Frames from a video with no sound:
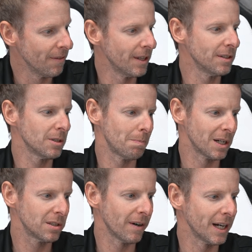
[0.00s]
Then there's a
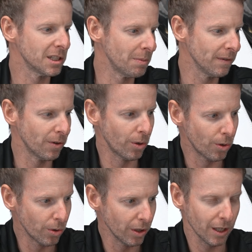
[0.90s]
bunch of RGB for
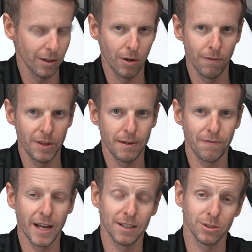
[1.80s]
all of the
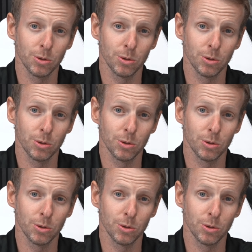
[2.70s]
fans.